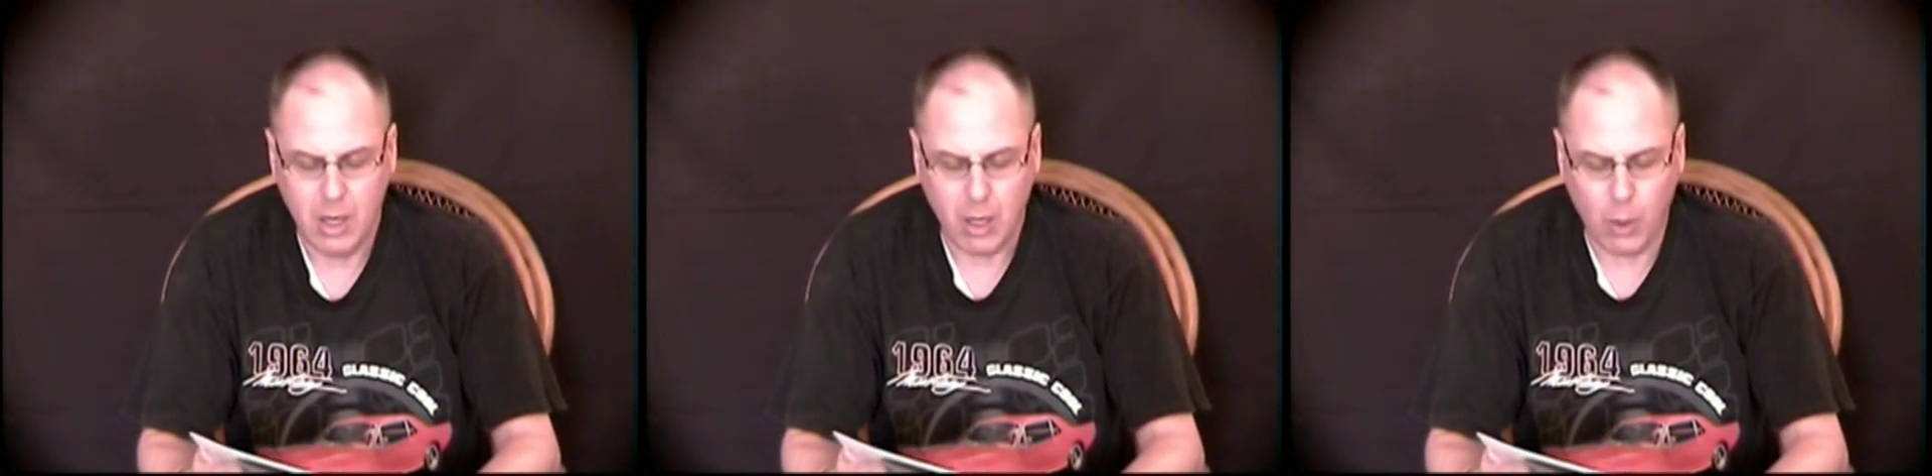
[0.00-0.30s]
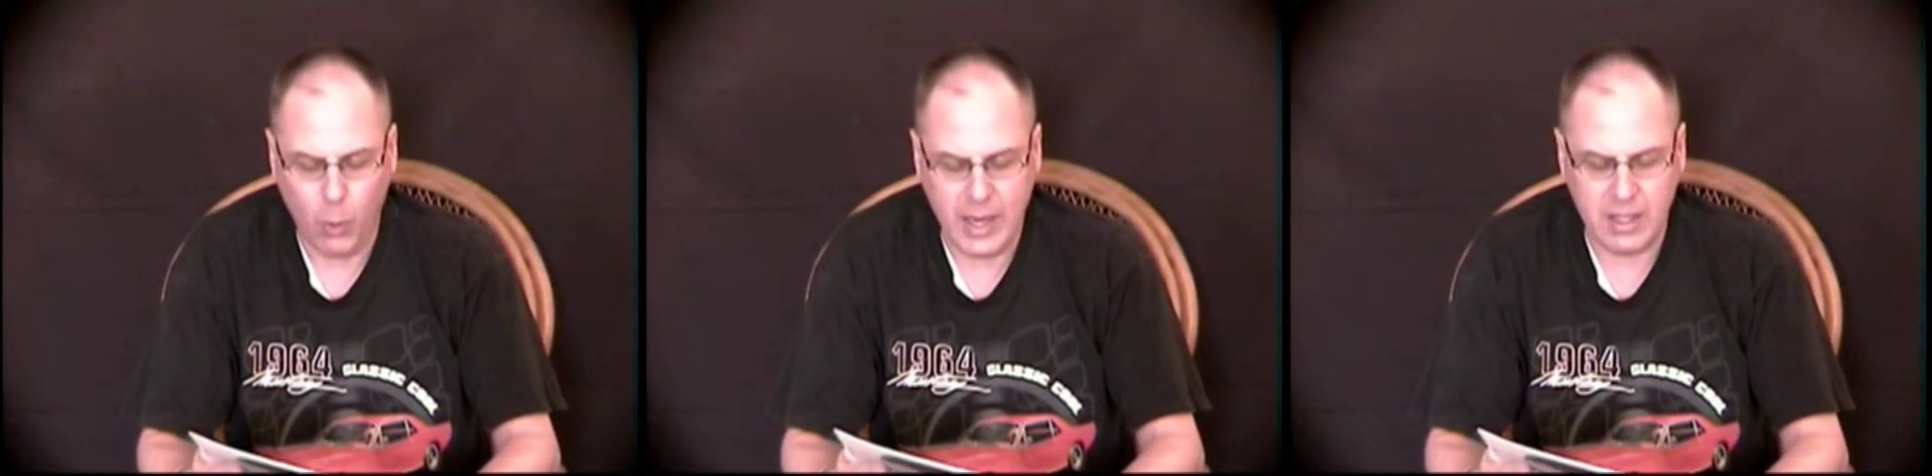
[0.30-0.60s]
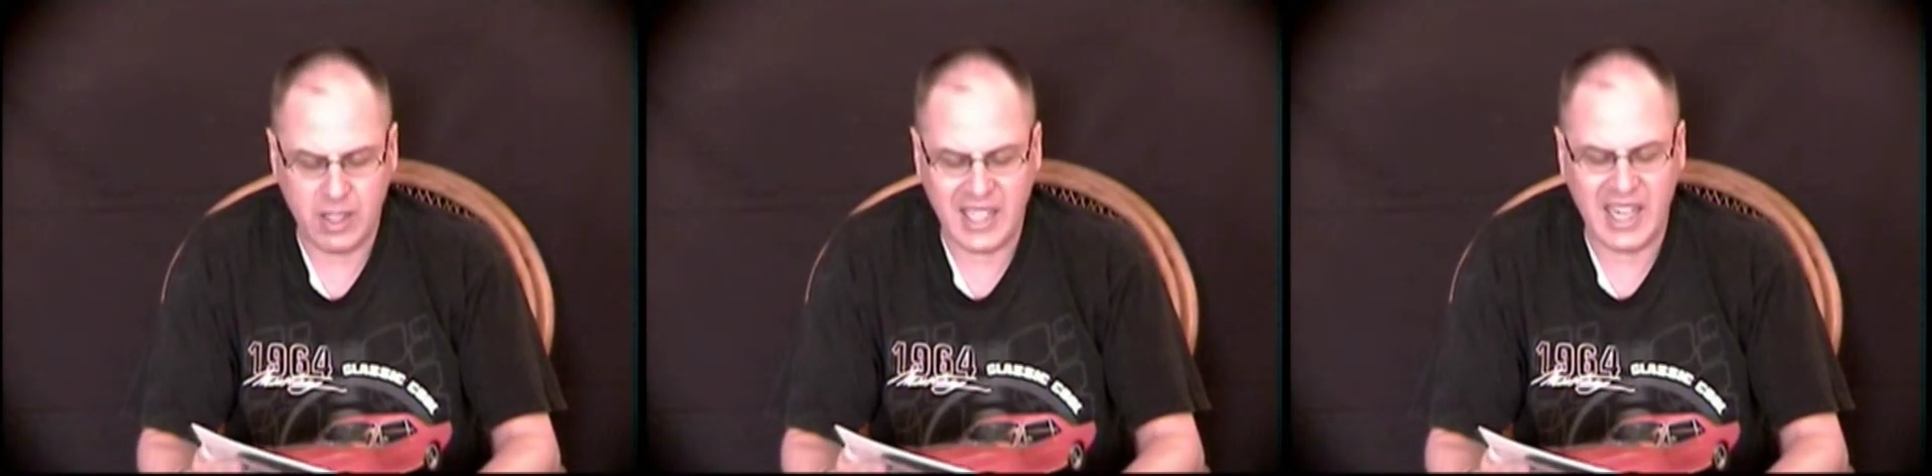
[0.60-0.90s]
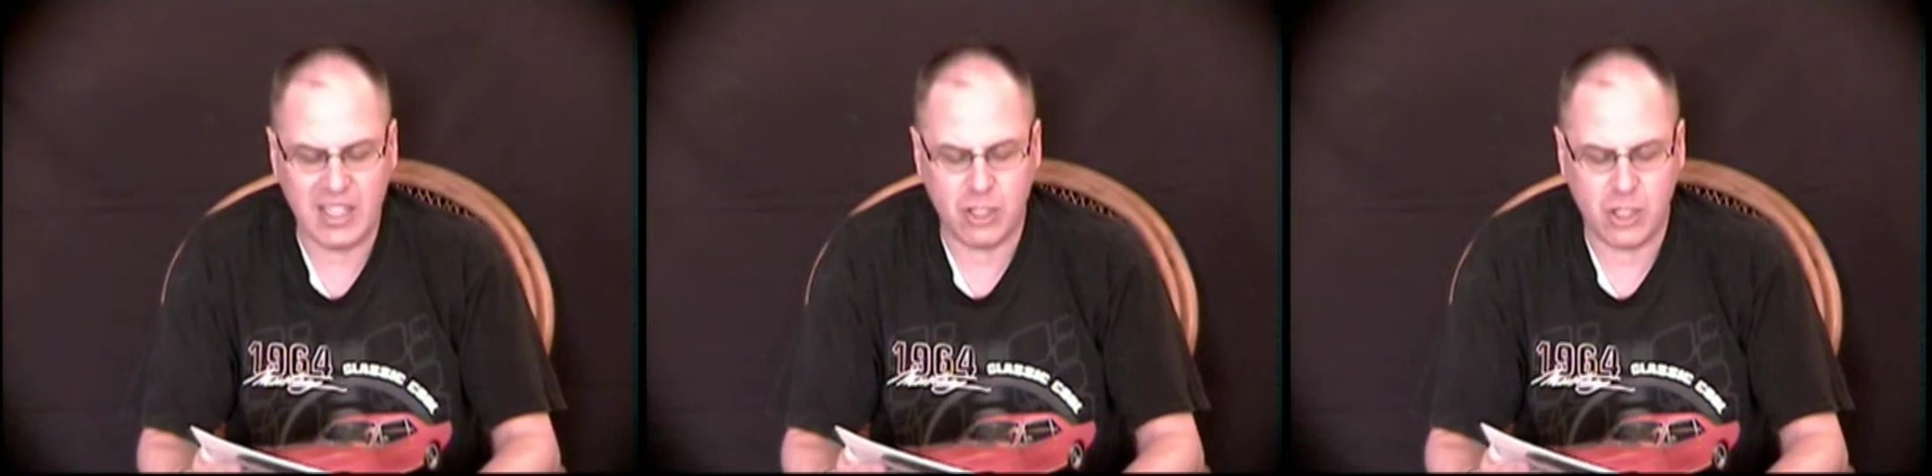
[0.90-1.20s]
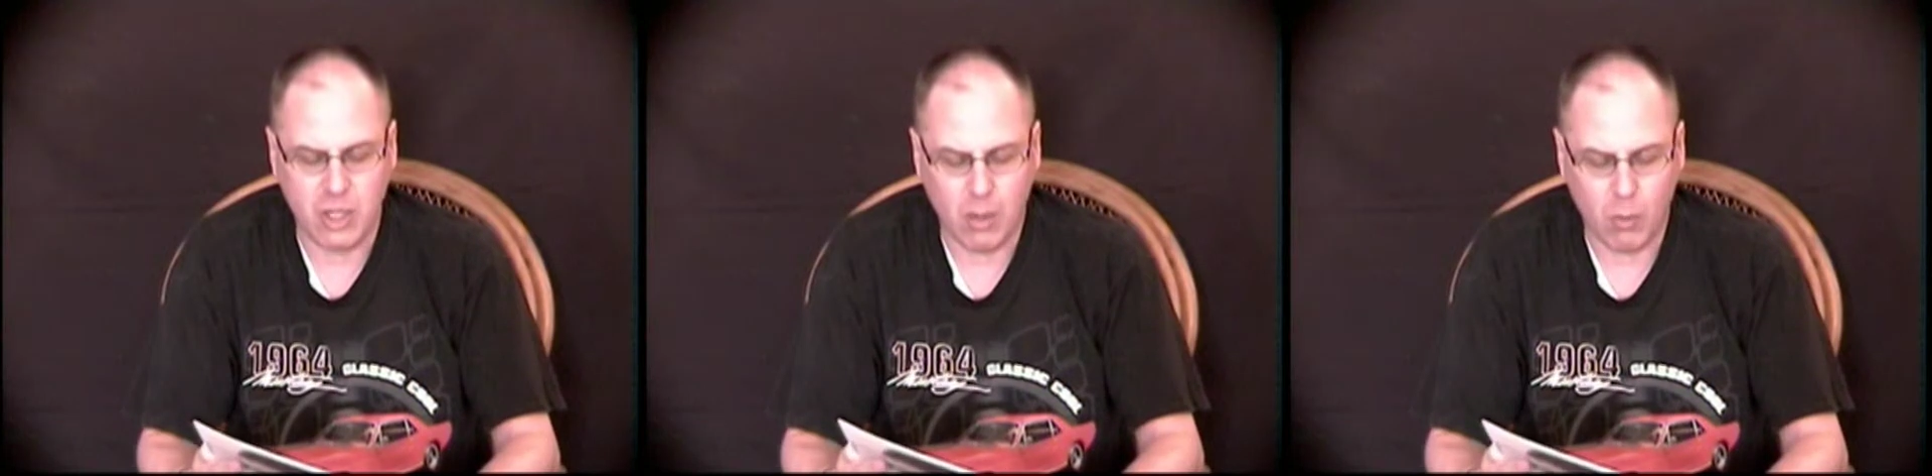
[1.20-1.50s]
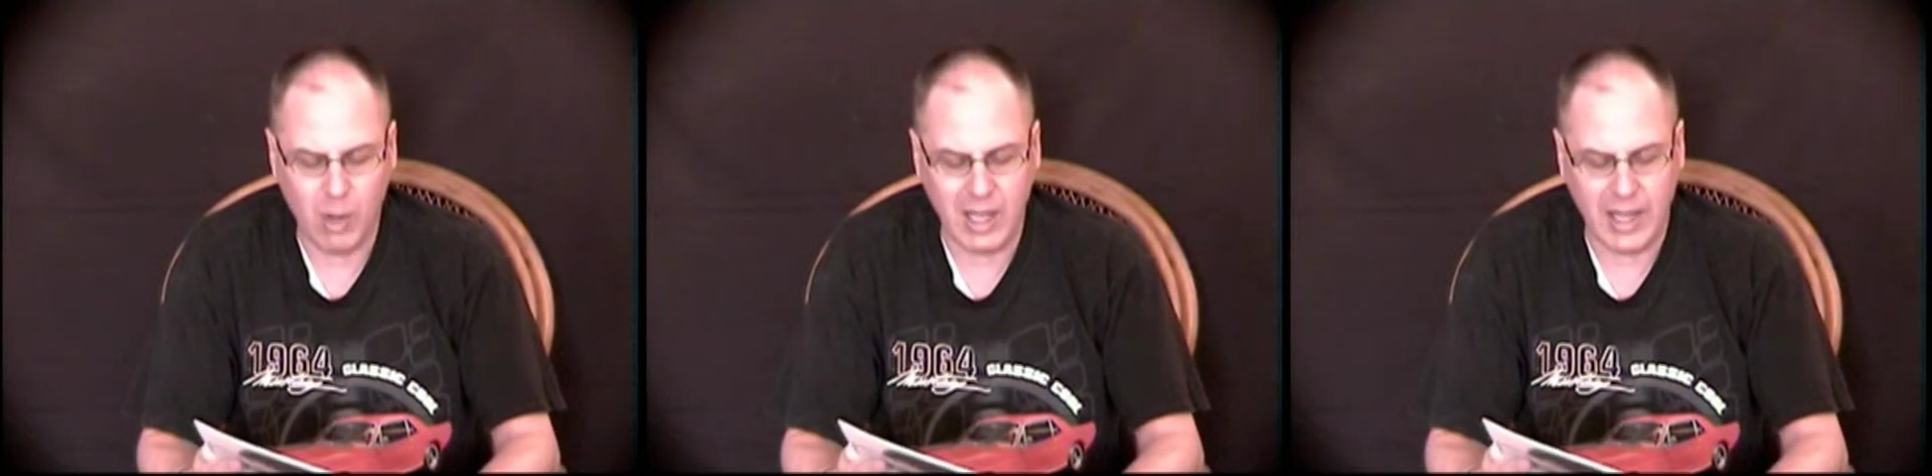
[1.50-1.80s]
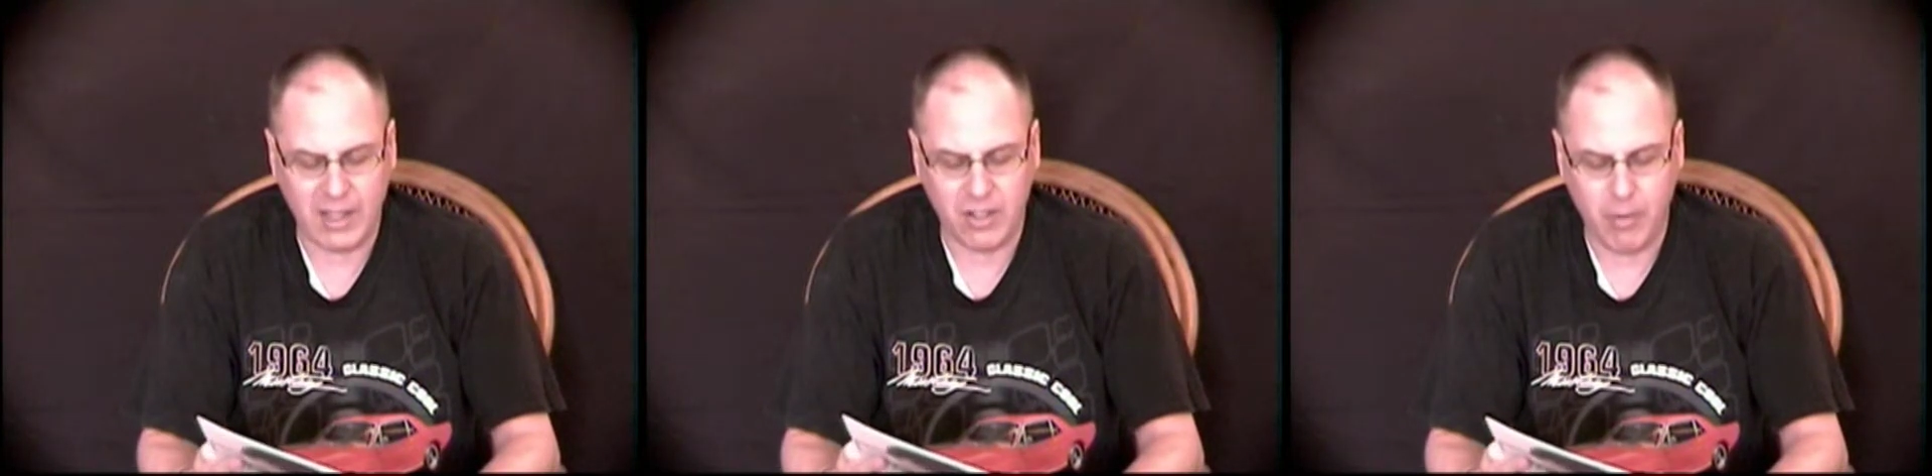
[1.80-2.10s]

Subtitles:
quaint kitsch relics